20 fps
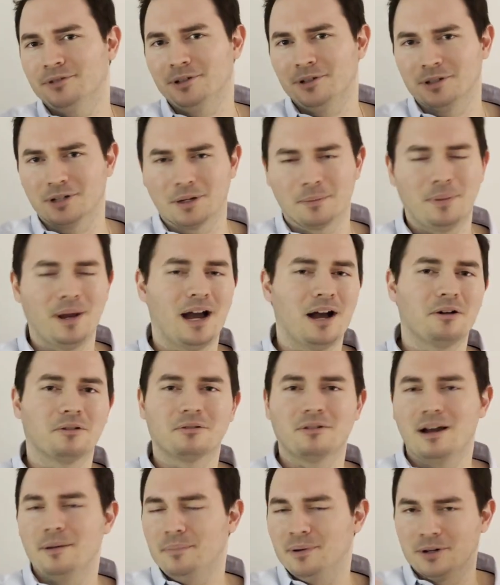or a power
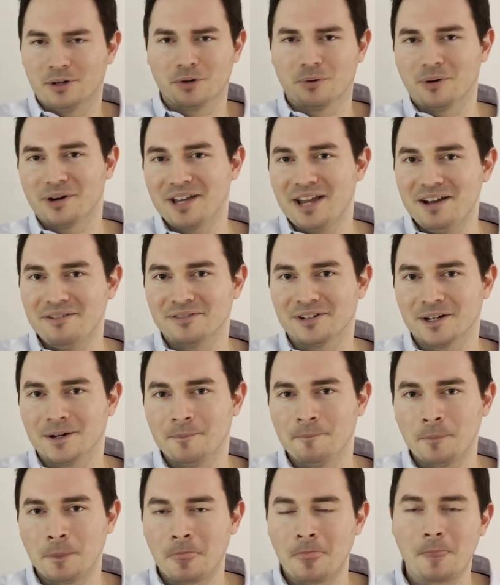weapon or whatever,
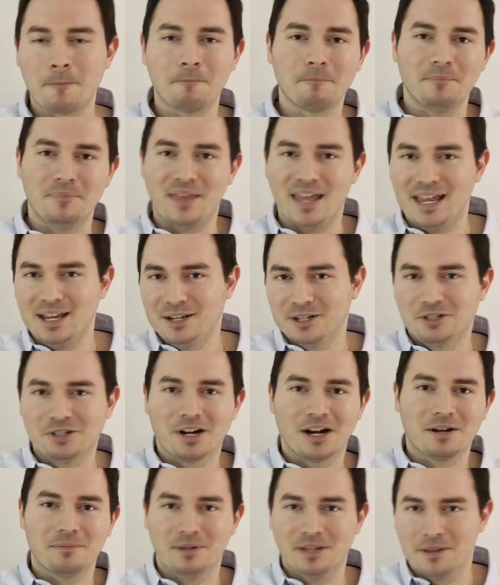they could
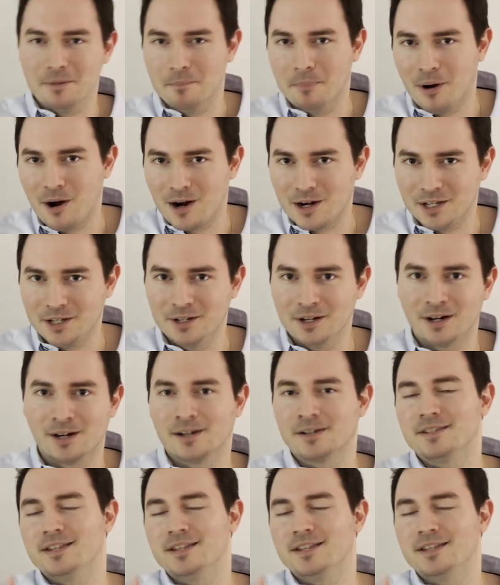try to be the bodyguards.